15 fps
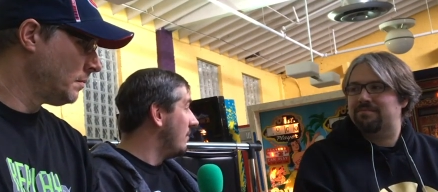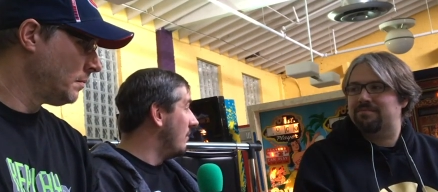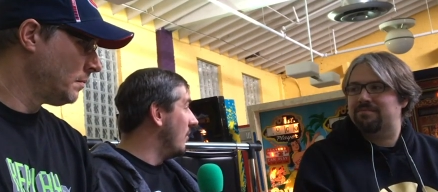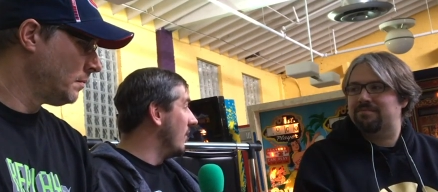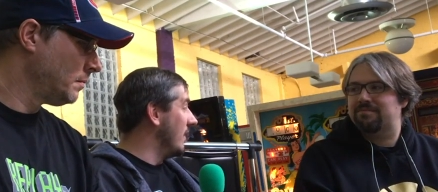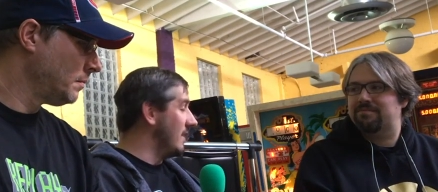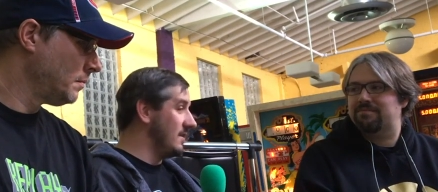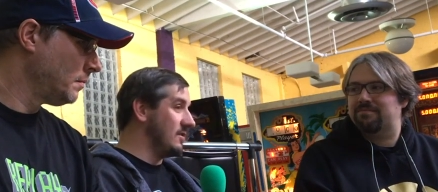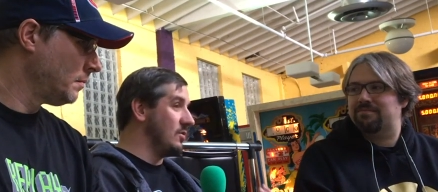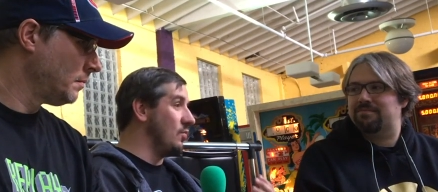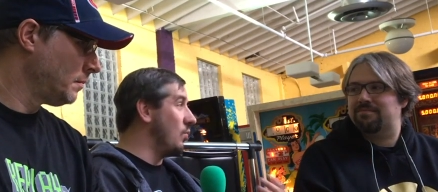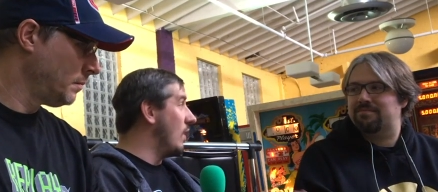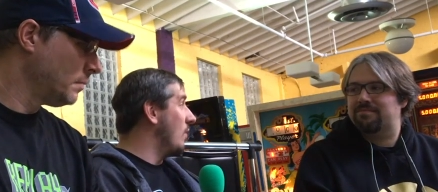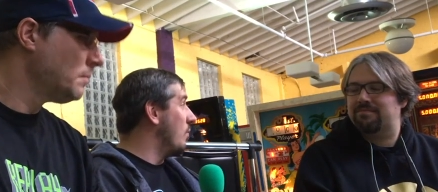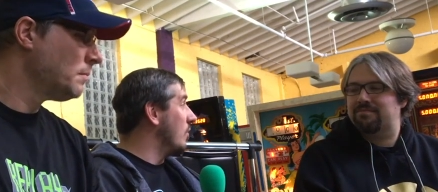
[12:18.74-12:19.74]
Speaker 1: more
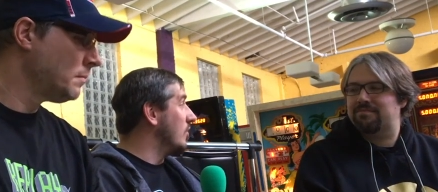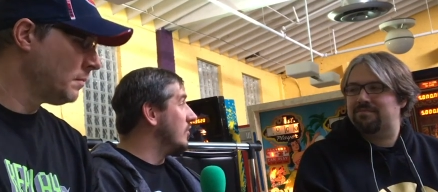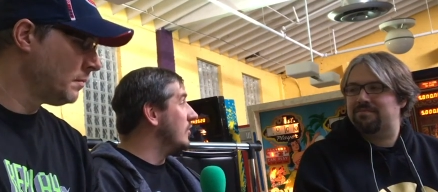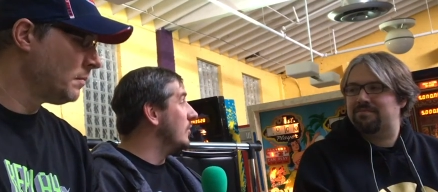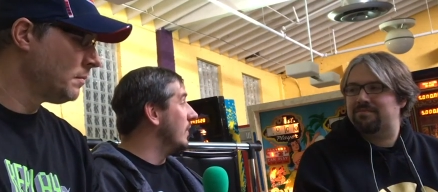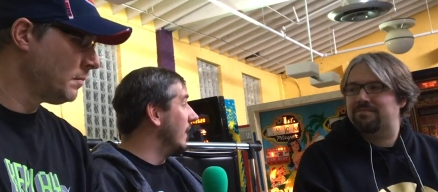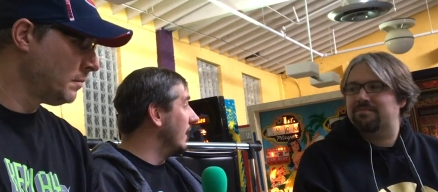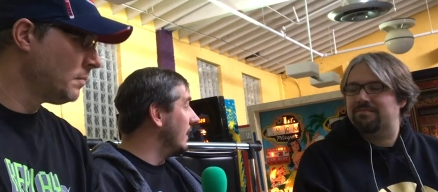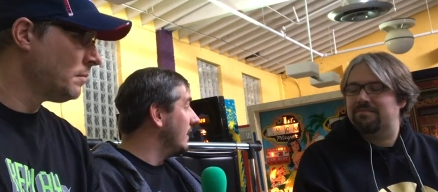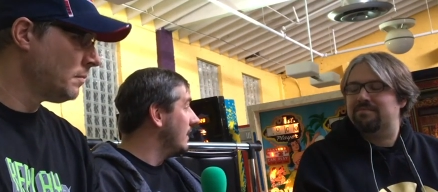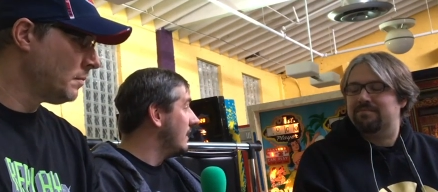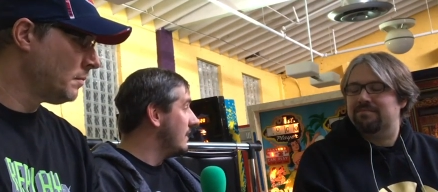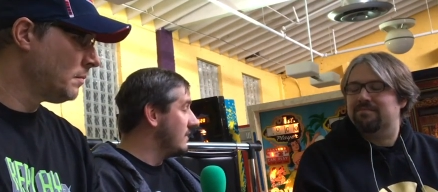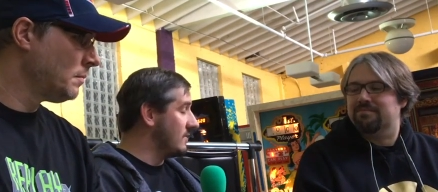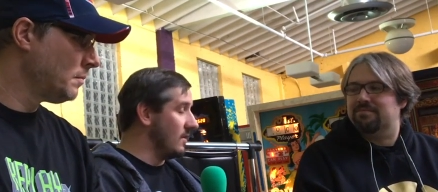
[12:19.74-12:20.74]
into what we're doing.
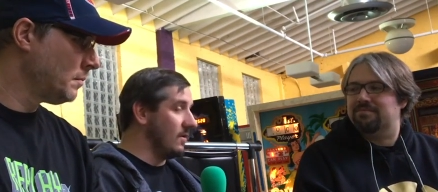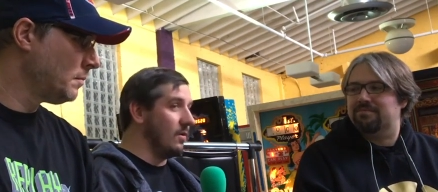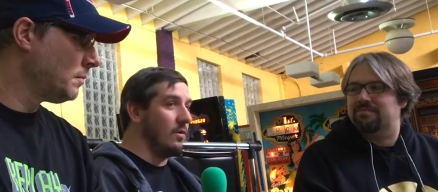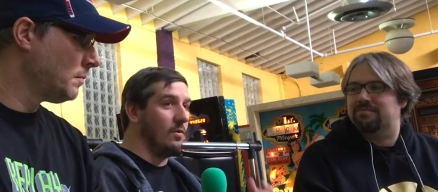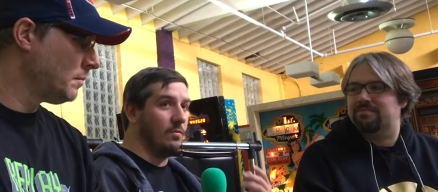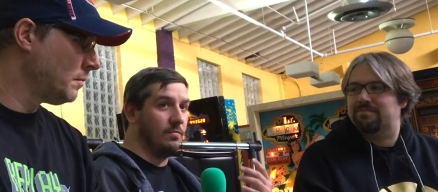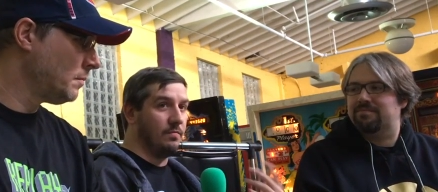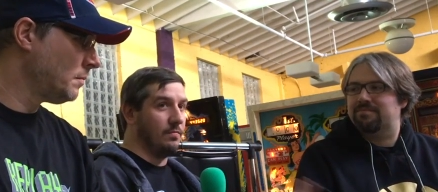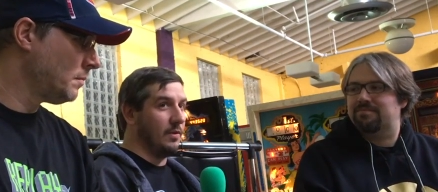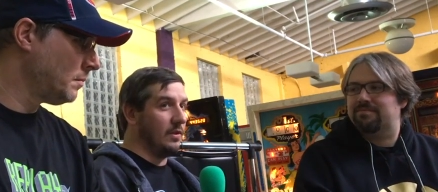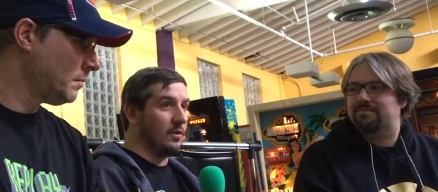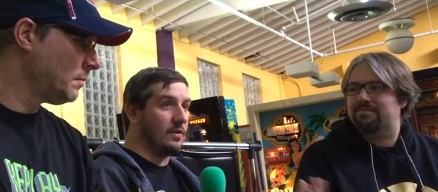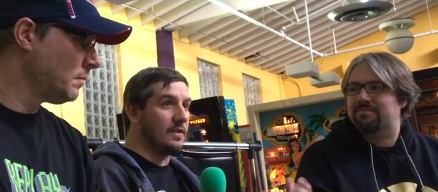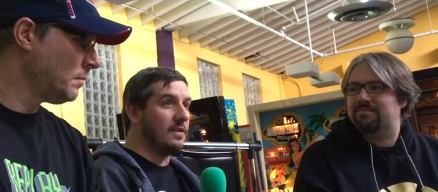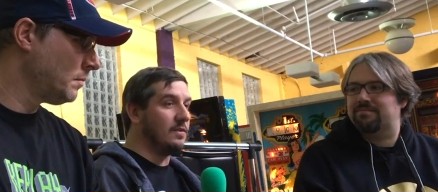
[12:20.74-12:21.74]
So
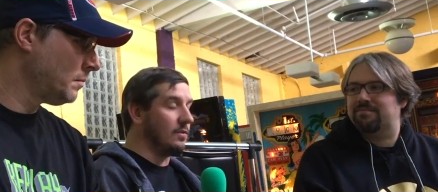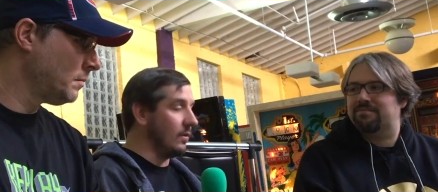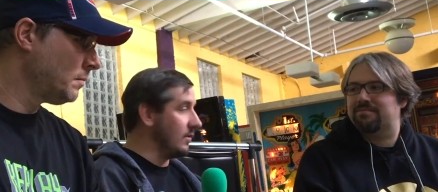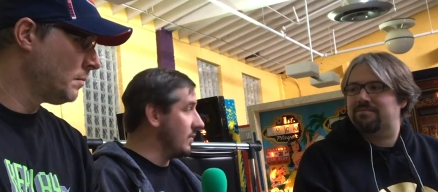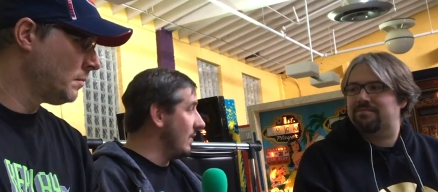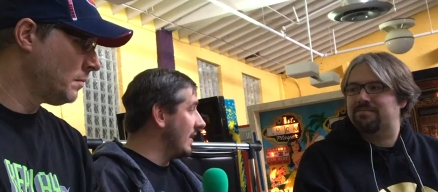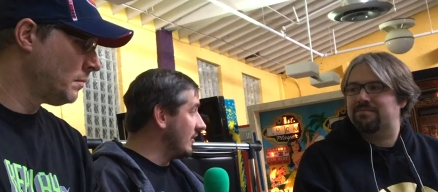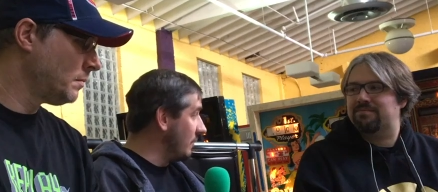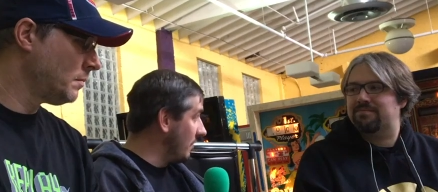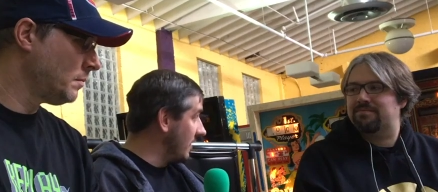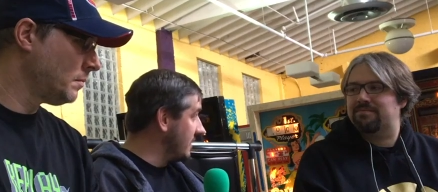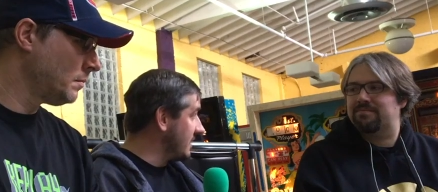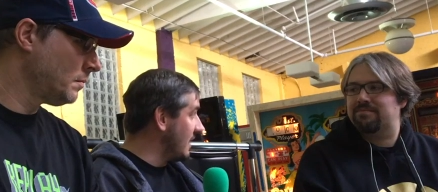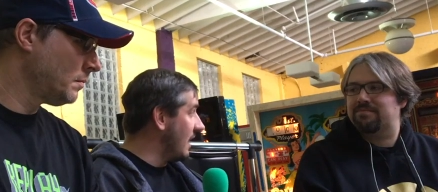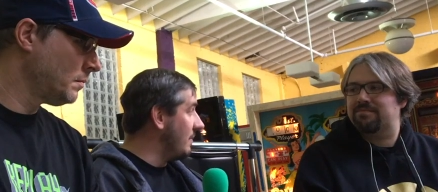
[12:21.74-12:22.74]
we looked into our director
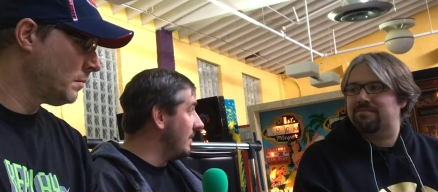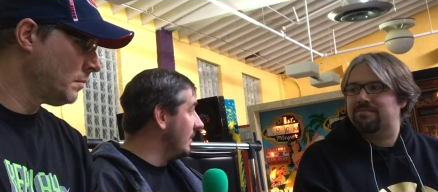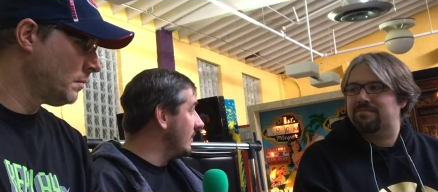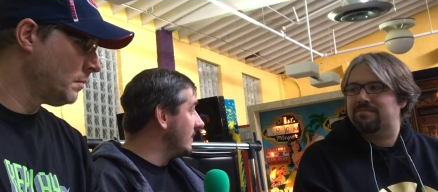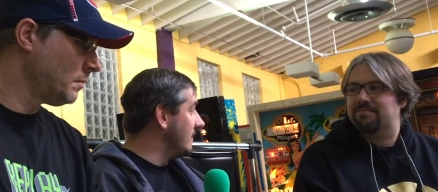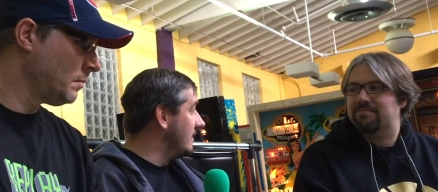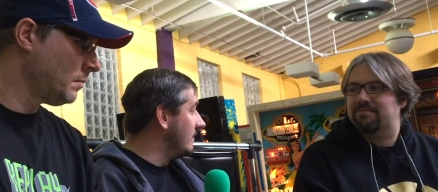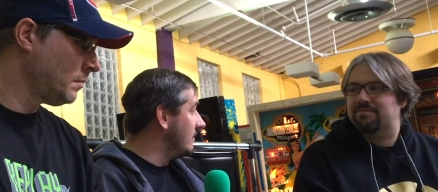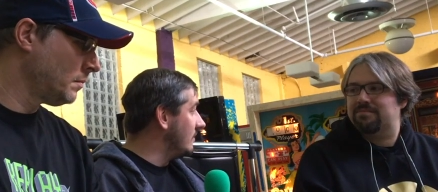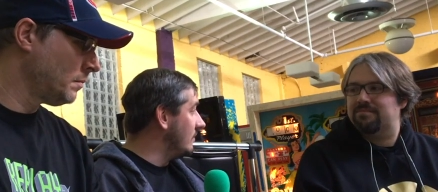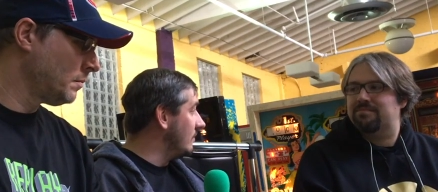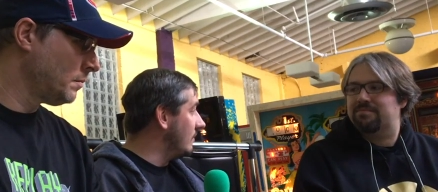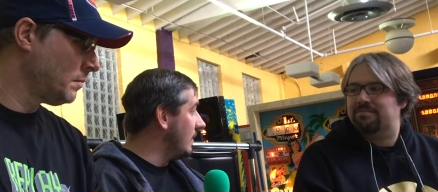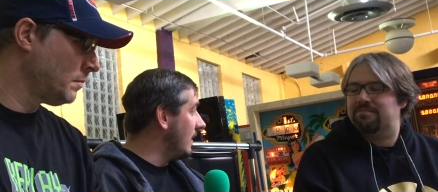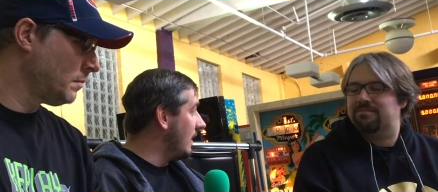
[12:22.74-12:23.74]
Mark Steinman looked
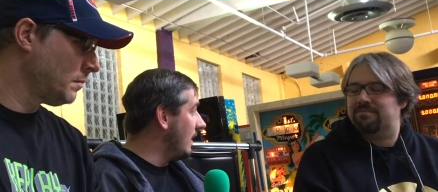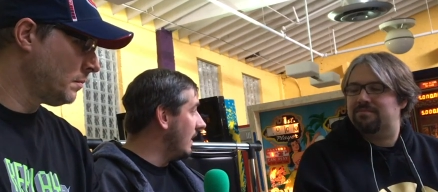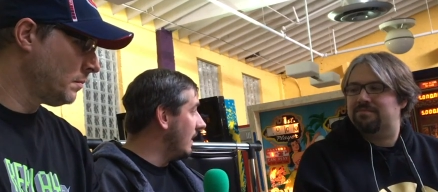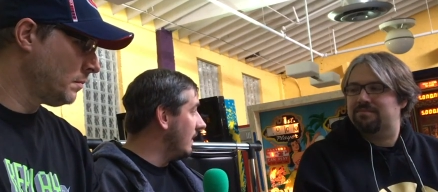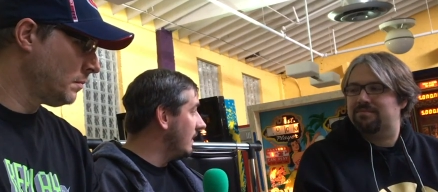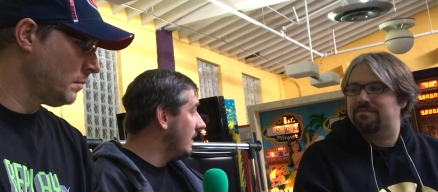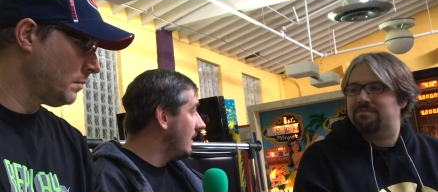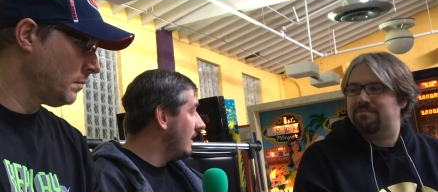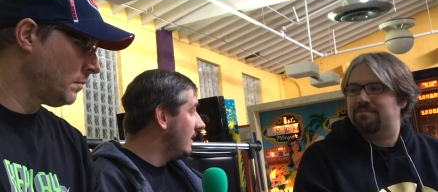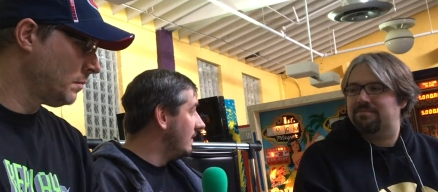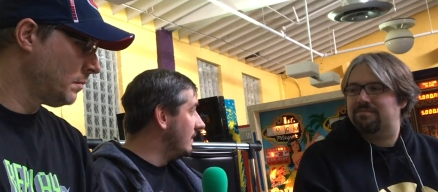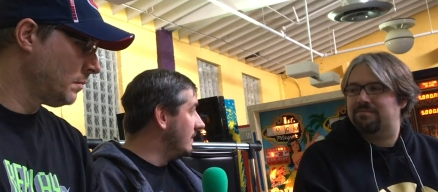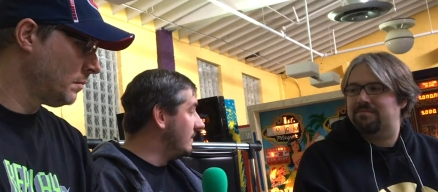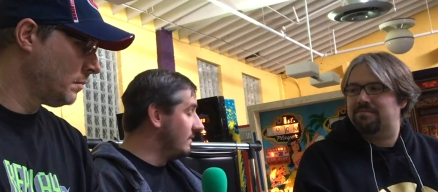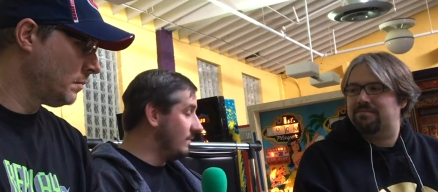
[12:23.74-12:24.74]
into uh, the